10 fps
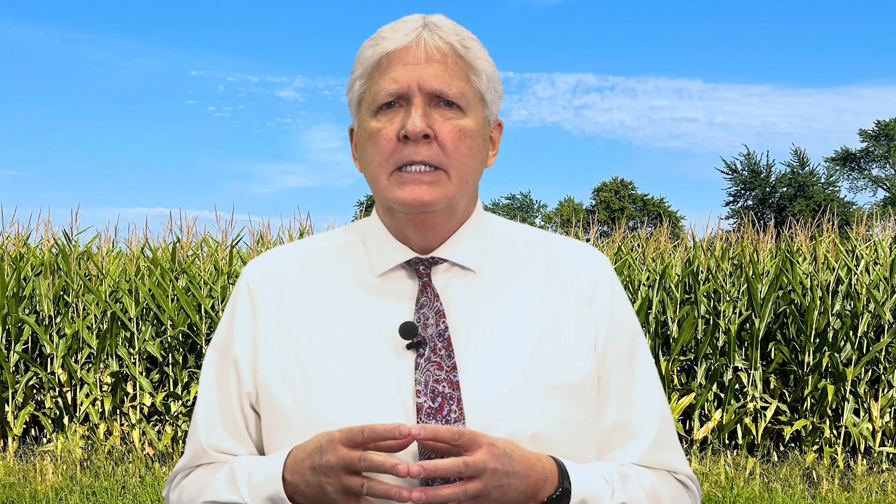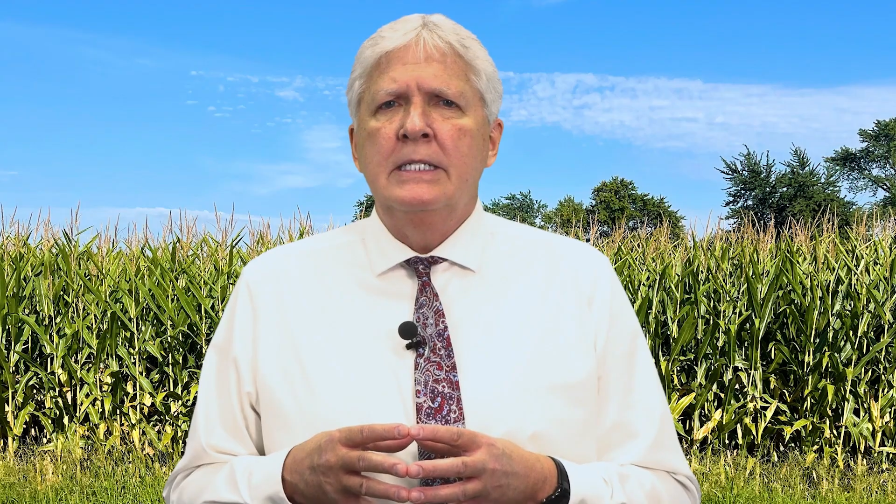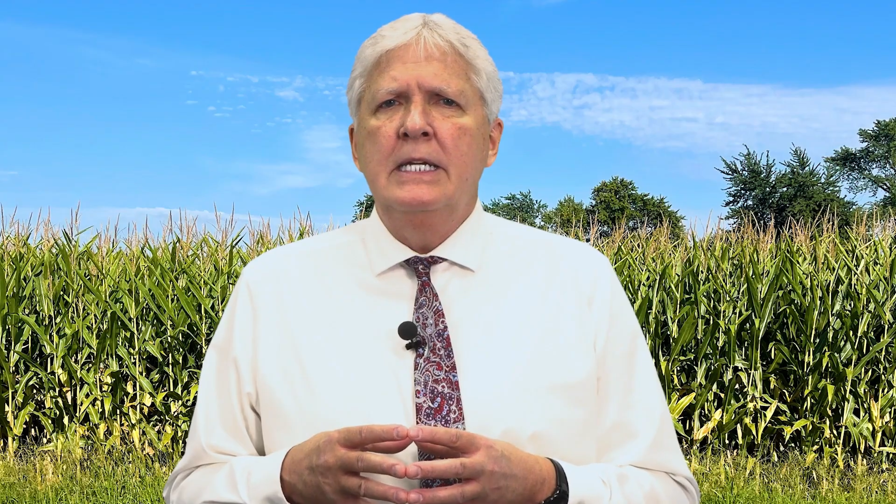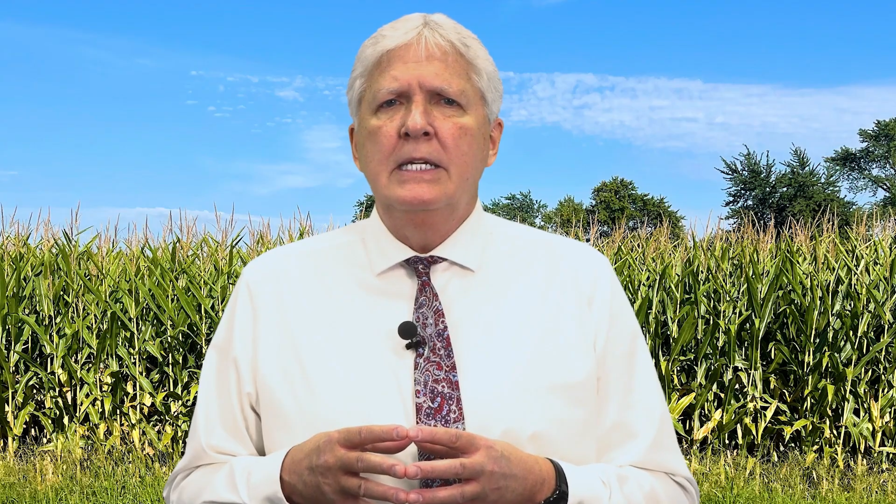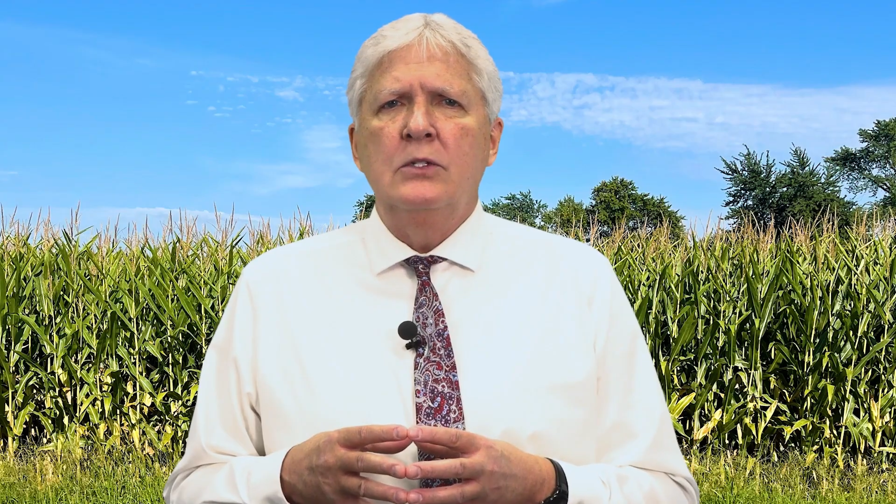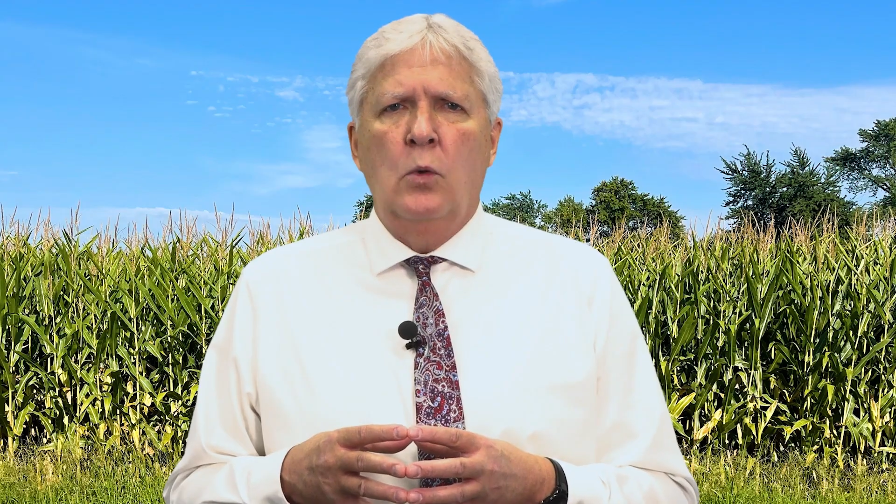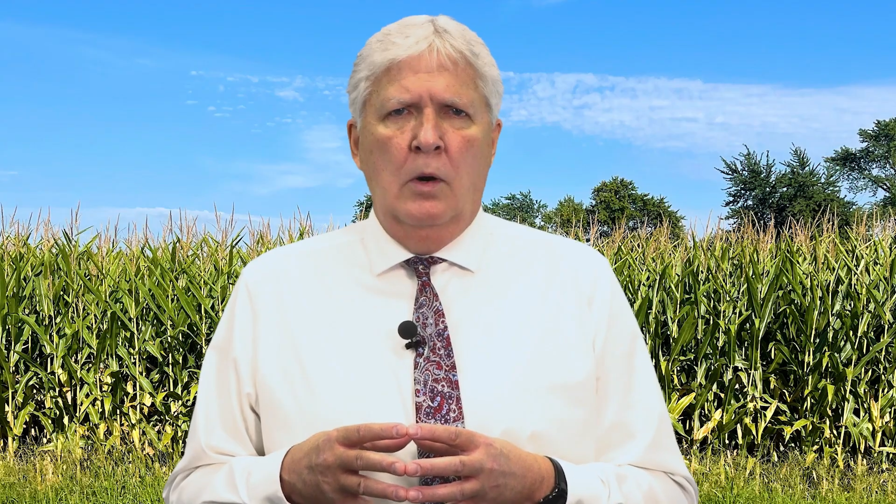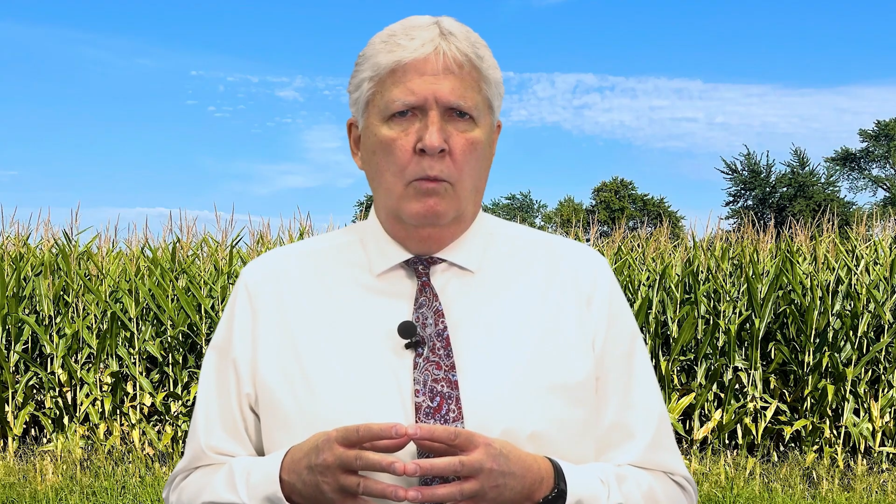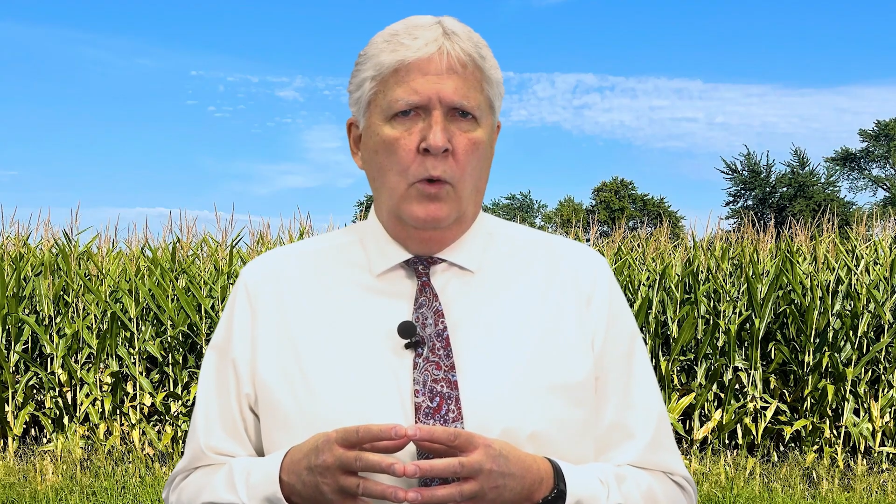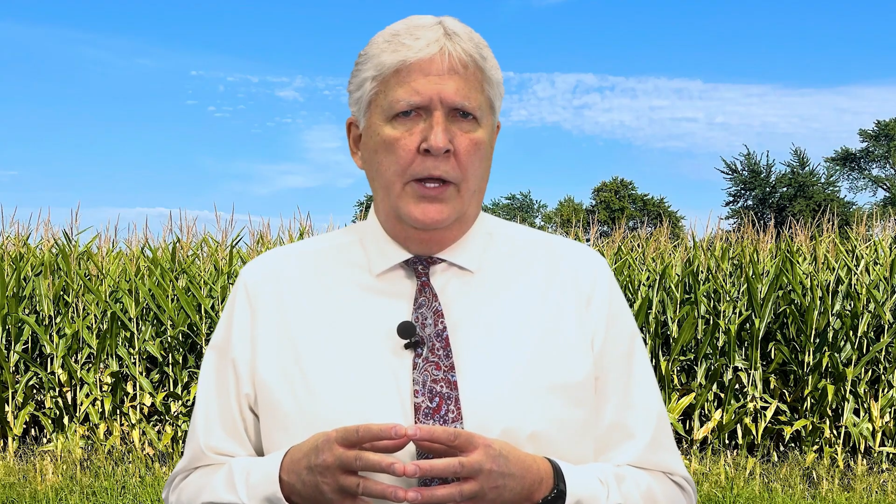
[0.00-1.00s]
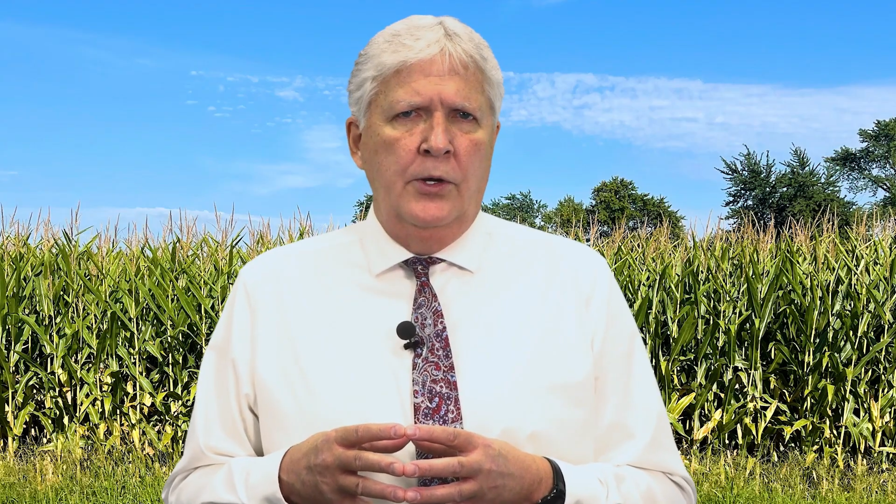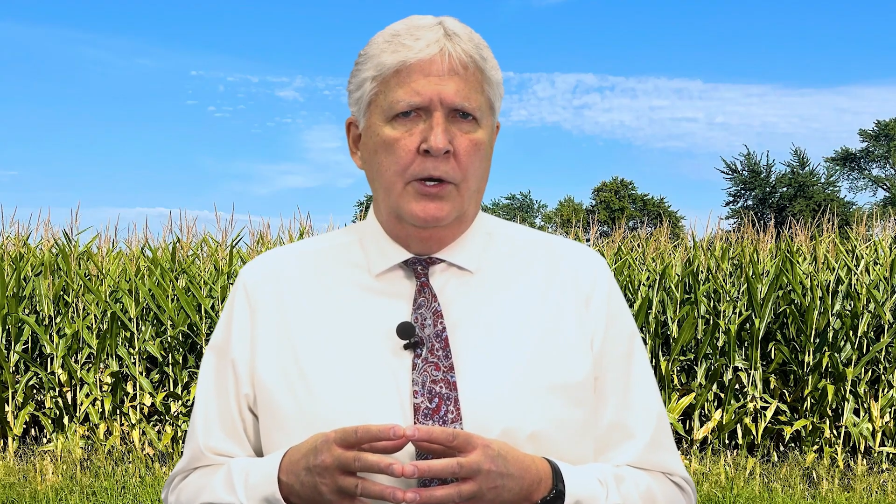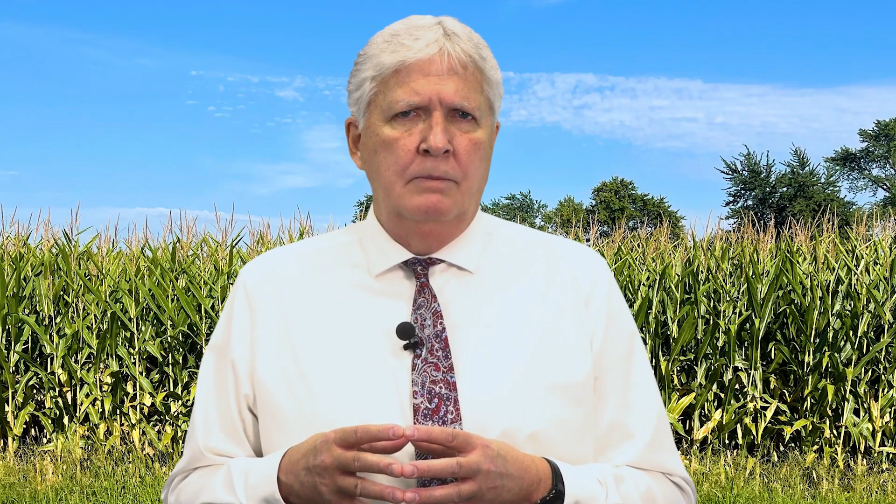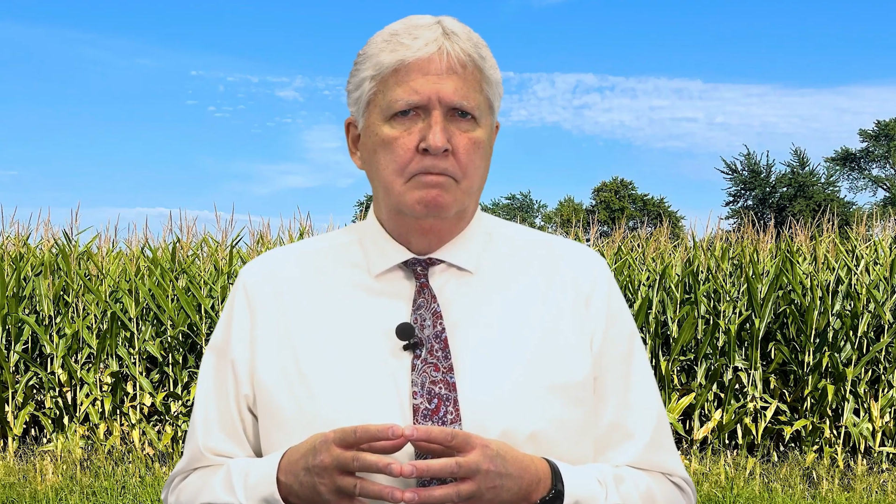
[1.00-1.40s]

T-storm weather.